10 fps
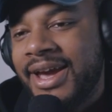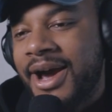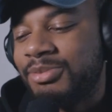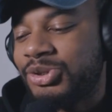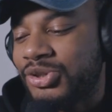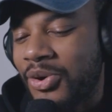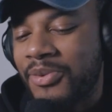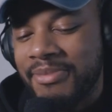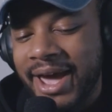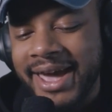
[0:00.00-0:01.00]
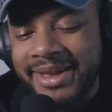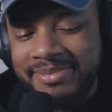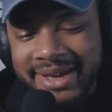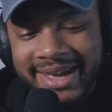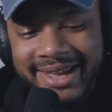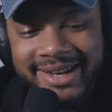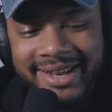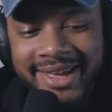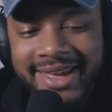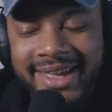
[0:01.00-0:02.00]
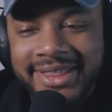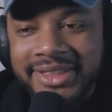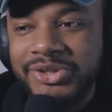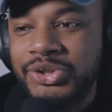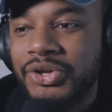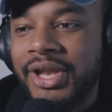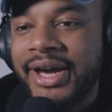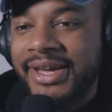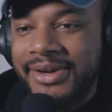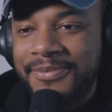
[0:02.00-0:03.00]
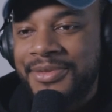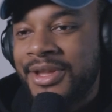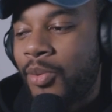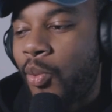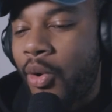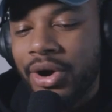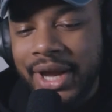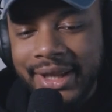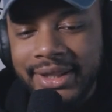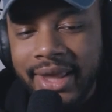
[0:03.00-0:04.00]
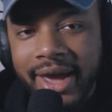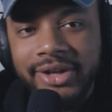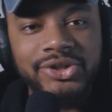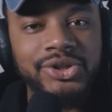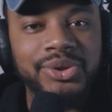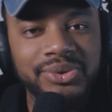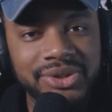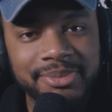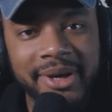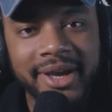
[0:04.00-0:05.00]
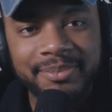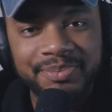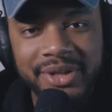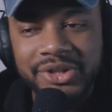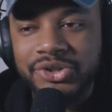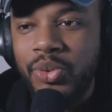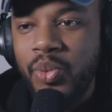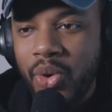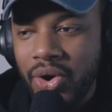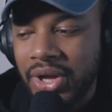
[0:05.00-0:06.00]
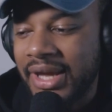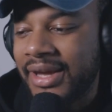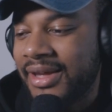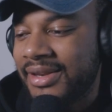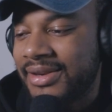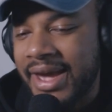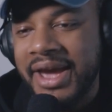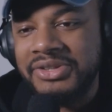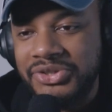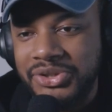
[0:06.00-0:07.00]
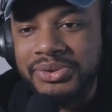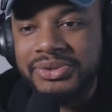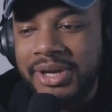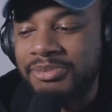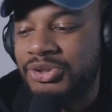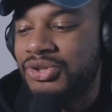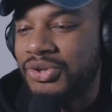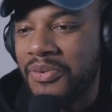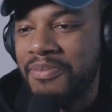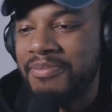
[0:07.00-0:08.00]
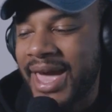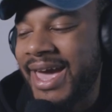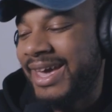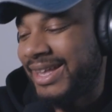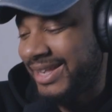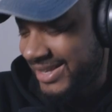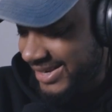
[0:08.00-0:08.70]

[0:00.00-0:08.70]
I'm so mad, man. These are like walking dad jokes, man. These are walking dad jokes. I'm so mad.